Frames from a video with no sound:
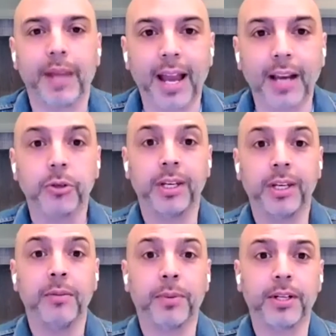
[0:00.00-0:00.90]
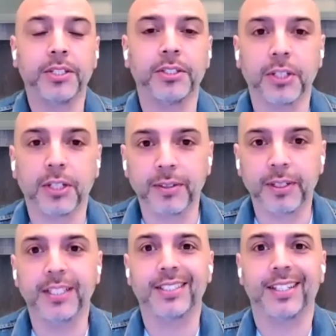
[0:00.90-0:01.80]
actual in-person
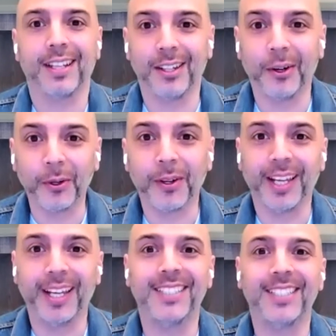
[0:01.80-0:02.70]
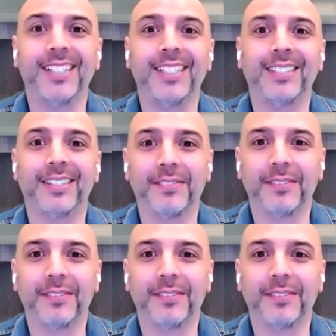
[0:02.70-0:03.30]
service, a local agent,